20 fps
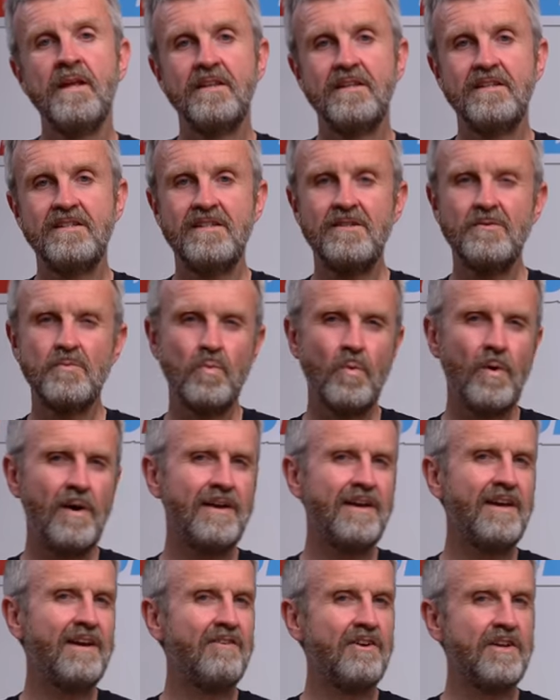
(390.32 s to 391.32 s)
This is
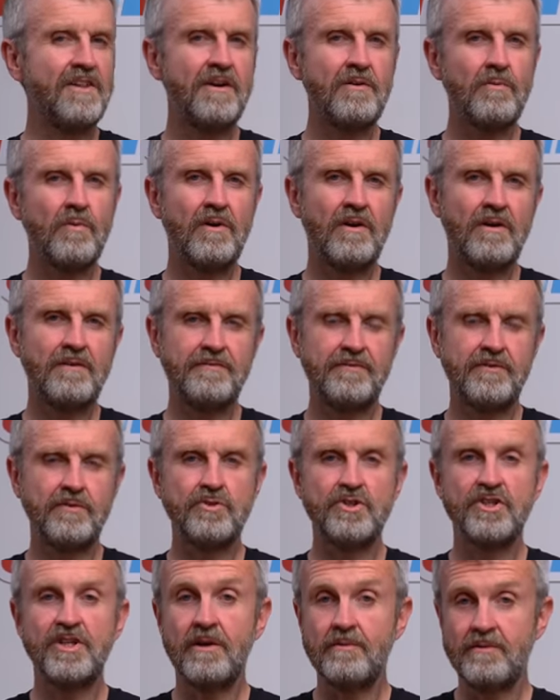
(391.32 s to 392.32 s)
one area though where I feel
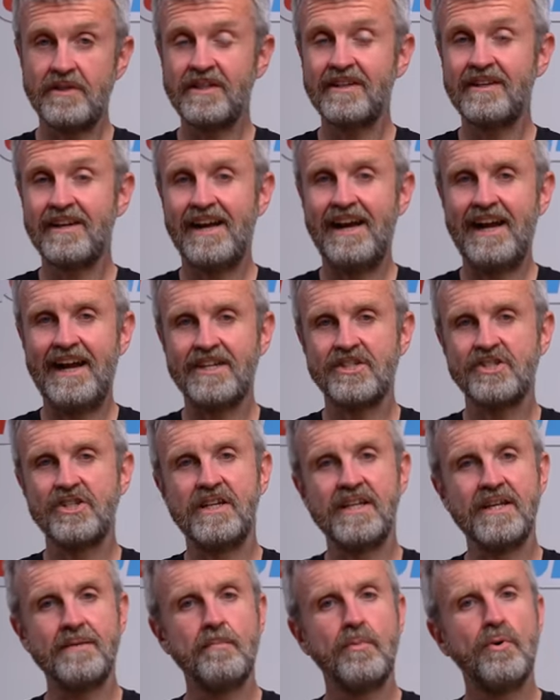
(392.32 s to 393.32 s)
Shoei could
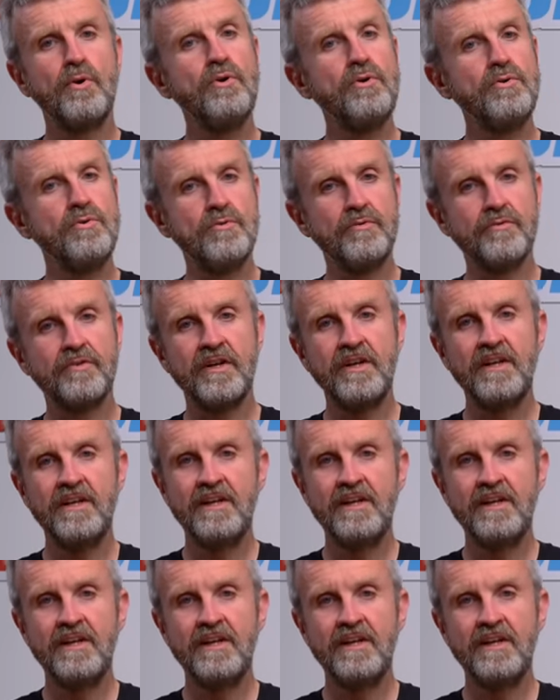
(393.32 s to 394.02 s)
actually improve.